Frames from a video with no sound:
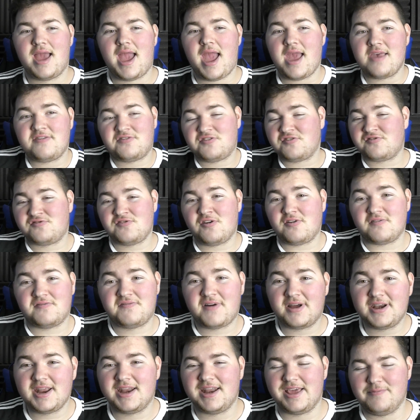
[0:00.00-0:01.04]
It's just not
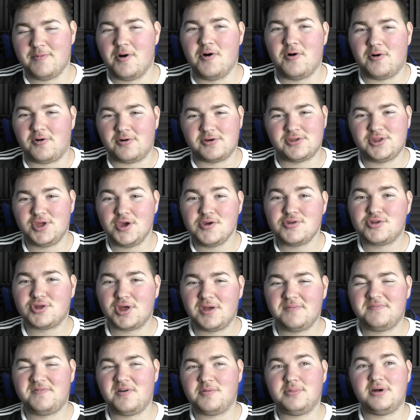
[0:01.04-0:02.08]
fun anymore.
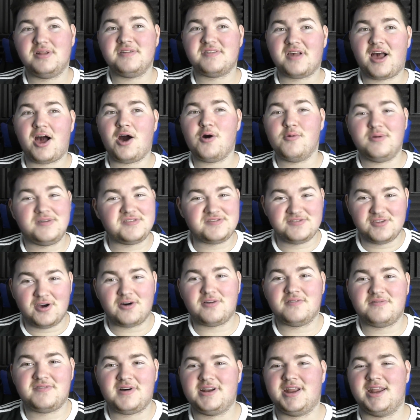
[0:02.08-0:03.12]
YouTube football as a whole is
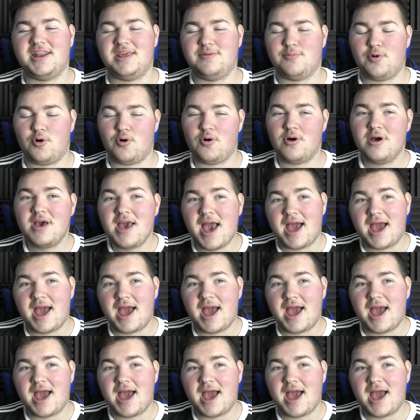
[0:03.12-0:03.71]
not fun anymore.